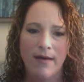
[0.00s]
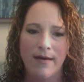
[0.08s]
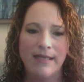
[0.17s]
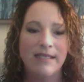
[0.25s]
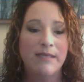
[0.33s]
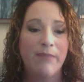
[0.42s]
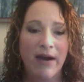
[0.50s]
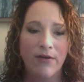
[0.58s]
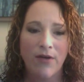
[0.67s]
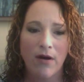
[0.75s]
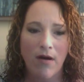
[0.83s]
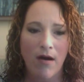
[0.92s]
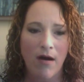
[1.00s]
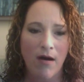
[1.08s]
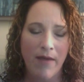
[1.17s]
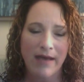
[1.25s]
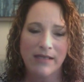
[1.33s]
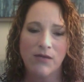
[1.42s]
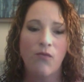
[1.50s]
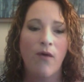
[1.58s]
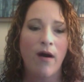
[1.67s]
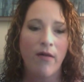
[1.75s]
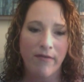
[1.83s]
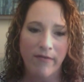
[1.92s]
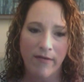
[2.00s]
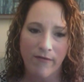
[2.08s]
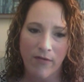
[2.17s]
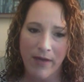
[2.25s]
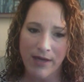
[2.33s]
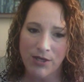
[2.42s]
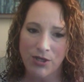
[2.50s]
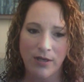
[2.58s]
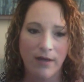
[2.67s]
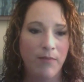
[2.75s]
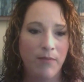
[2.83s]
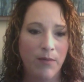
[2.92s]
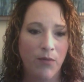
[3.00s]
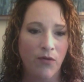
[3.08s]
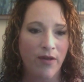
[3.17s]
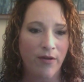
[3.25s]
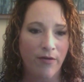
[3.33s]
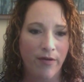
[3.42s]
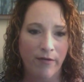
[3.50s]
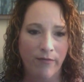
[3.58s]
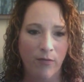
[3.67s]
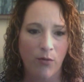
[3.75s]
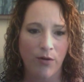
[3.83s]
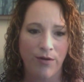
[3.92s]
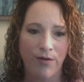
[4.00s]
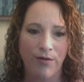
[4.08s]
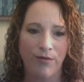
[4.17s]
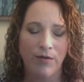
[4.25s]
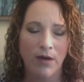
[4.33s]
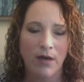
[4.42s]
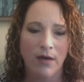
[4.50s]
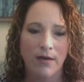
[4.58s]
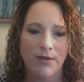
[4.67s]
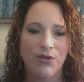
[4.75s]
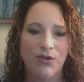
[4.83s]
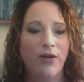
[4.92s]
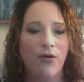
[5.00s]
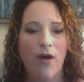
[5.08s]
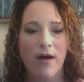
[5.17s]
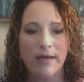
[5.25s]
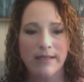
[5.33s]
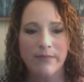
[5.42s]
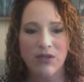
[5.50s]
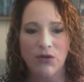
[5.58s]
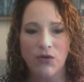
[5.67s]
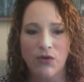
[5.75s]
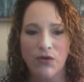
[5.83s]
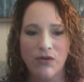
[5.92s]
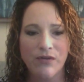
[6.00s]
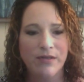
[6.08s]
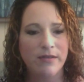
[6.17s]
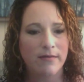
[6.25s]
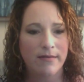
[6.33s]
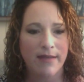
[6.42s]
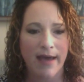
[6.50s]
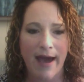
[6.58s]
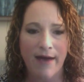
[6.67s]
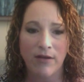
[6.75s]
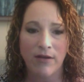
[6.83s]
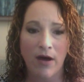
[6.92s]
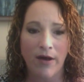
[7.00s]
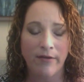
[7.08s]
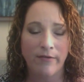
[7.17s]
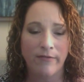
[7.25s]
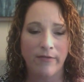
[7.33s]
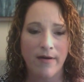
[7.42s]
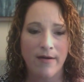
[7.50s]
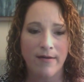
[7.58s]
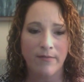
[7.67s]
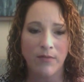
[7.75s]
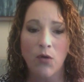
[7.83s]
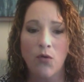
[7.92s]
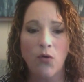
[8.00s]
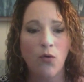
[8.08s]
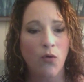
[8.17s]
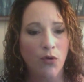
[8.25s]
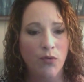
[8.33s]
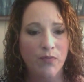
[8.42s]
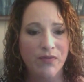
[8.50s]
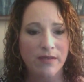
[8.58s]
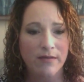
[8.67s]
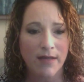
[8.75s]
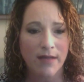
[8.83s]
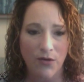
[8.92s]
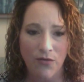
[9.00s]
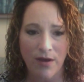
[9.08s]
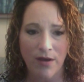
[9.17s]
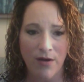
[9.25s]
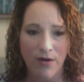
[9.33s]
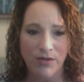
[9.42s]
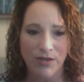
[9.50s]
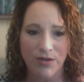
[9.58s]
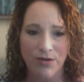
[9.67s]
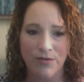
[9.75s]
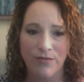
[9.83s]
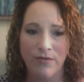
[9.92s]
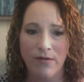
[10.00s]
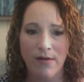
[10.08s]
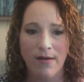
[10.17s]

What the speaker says: Inspire.com has a wealth of information and people that are there for you. Check your hospitals. They have a lot of local groups that you can go to.